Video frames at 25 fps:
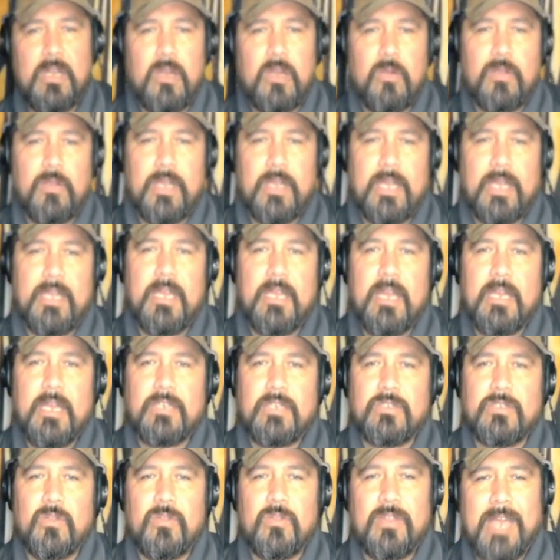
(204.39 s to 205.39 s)
Okay,
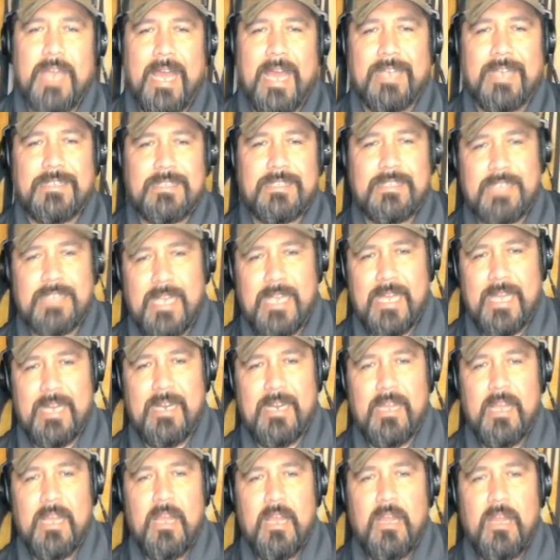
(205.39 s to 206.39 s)
so that
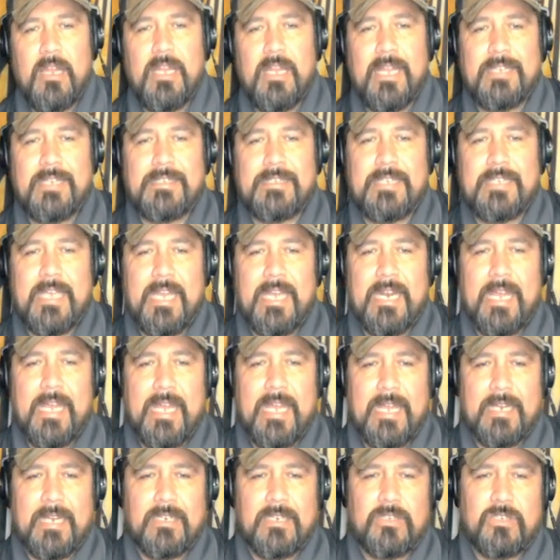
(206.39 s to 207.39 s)
said, let's get
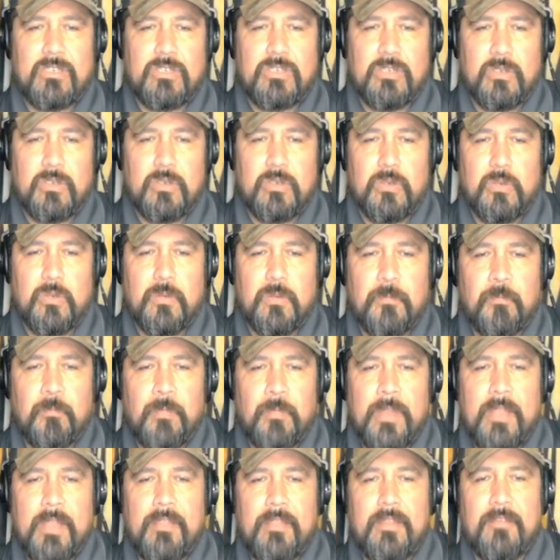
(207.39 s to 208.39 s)
into
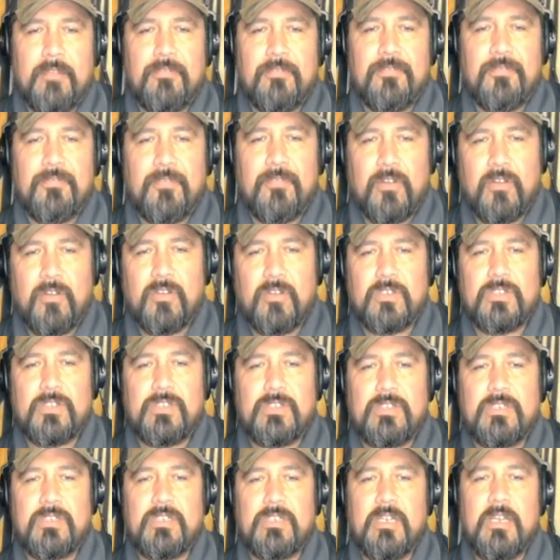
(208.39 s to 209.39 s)
the
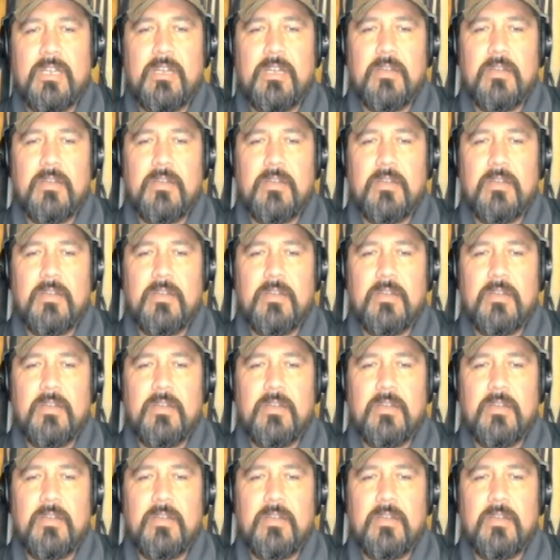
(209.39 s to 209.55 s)
first